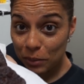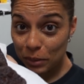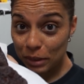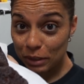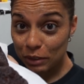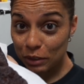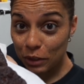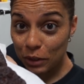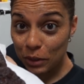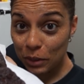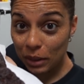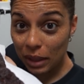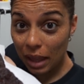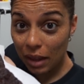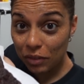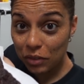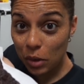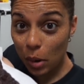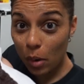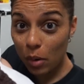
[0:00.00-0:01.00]
were two
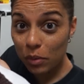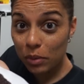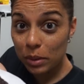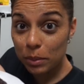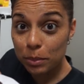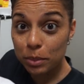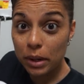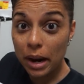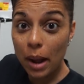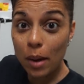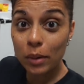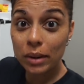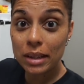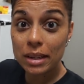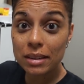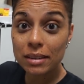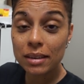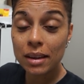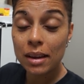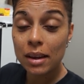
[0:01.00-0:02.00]
leftover
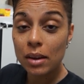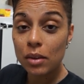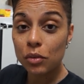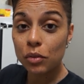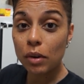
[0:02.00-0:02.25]
brownies